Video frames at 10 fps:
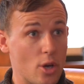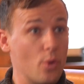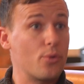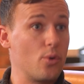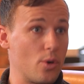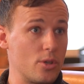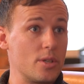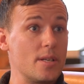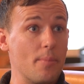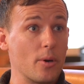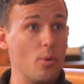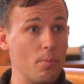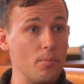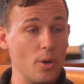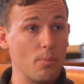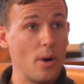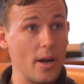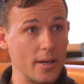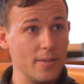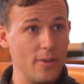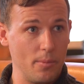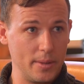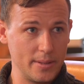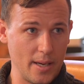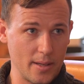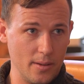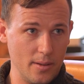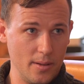go through your typical, product development cycle.